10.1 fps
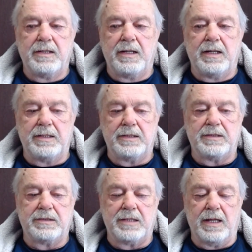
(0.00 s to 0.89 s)
And at the
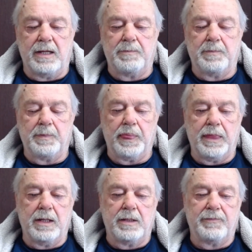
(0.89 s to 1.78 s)
top
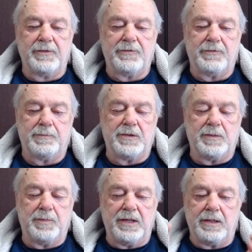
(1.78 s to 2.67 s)
of this, the
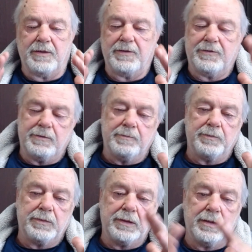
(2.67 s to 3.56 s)
peak of this
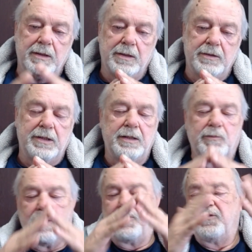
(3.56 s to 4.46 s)
thing
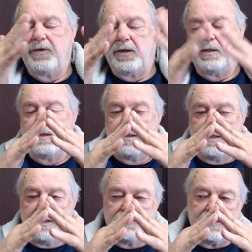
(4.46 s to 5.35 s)
represented,
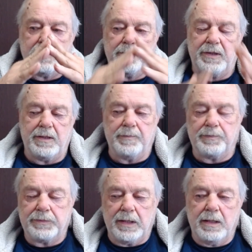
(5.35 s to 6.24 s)
it's like a peak,
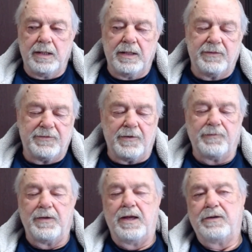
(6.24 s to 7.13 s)

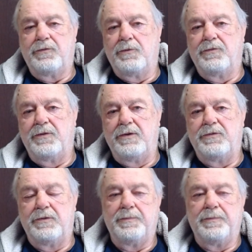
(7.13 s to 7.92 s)
self-actualization.